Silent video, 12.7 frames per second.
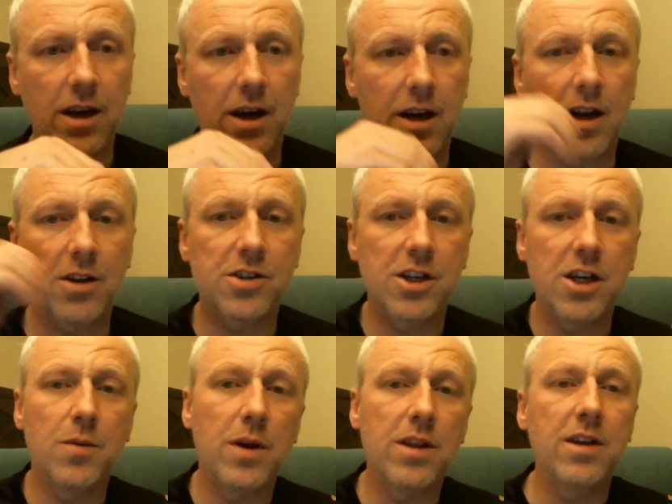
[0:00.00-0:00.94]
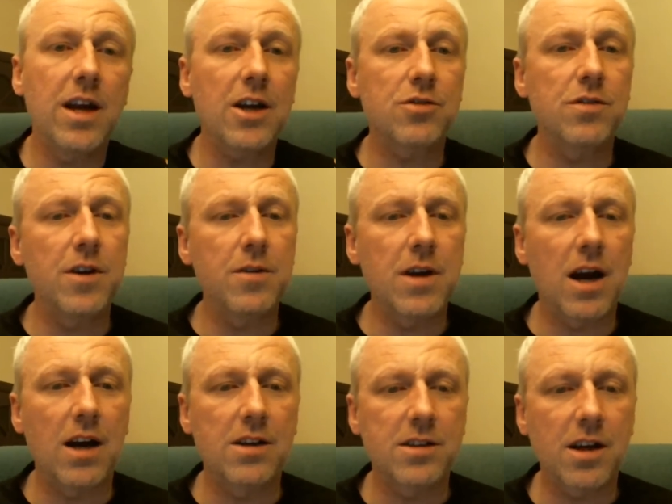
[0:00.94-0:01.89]
and I'll see you in the next review,
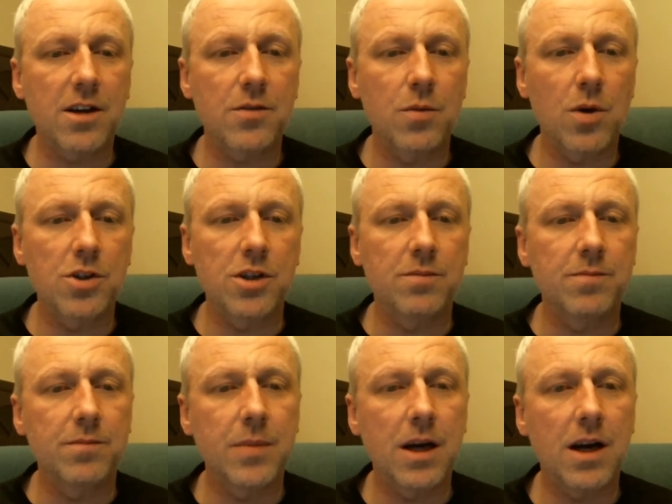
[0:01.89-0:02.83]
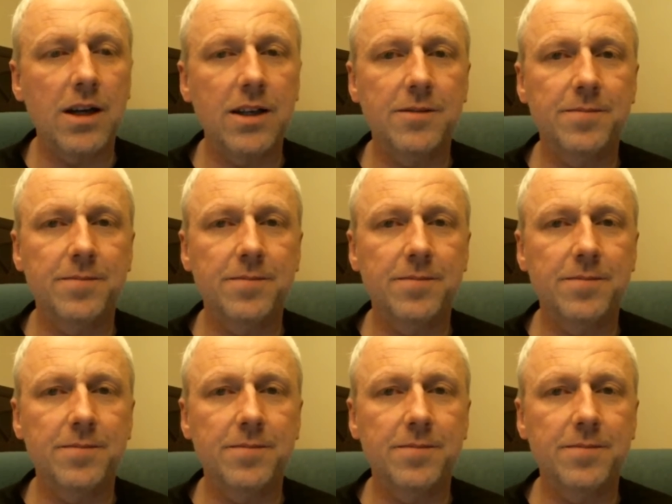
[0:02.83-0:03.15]
guys. Thanks for watching. Bye.